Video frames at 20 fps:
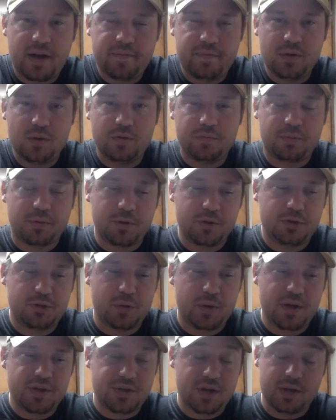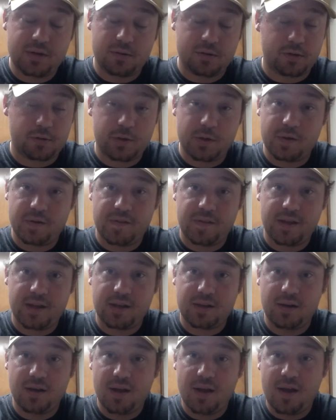my view of pro-choice. I don't agree with
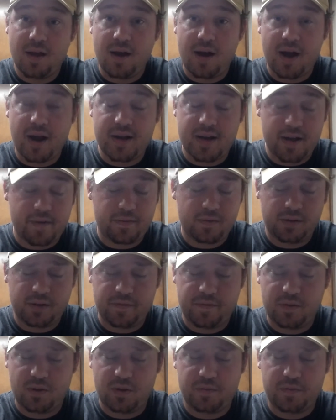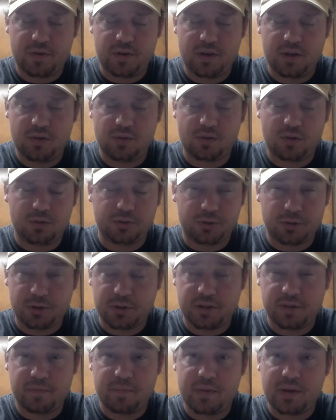that. I definitely feel if you're going to use
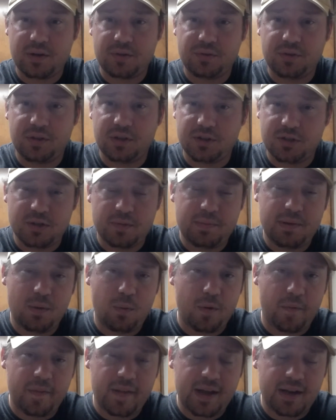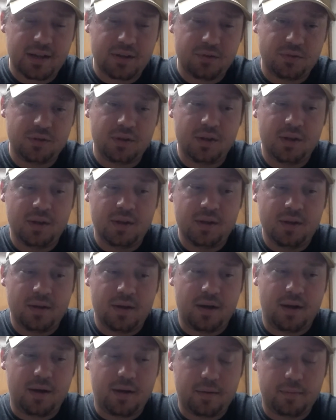alternative medicine, it should be one that is
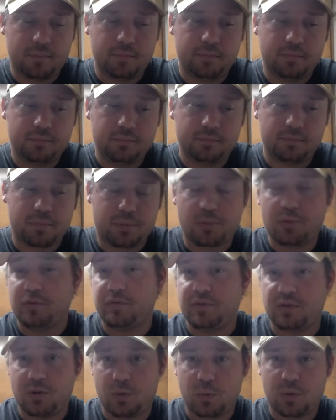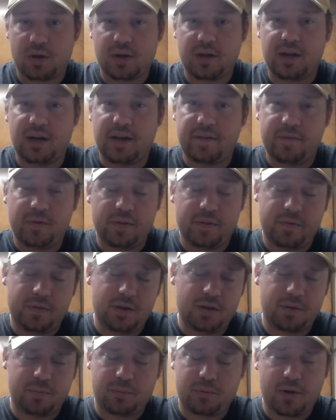proven to work, and I feel that if
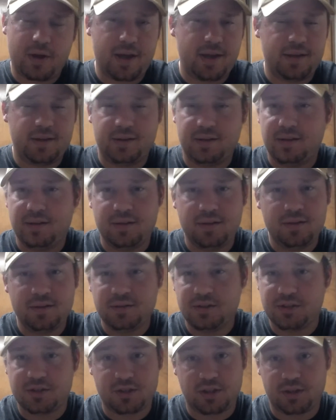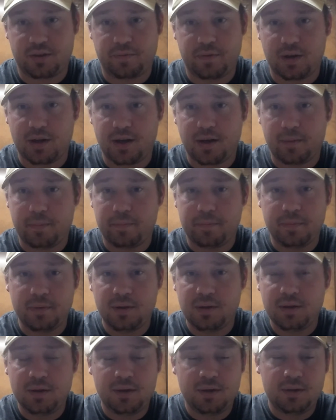you're going to pray it, just shut the fuck up.
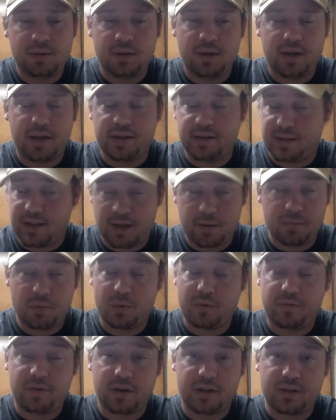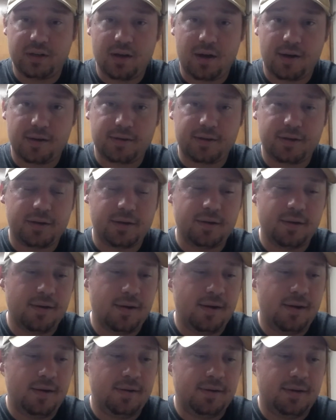I can take them to a fucking doctor.
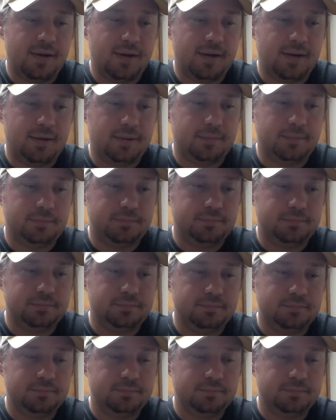And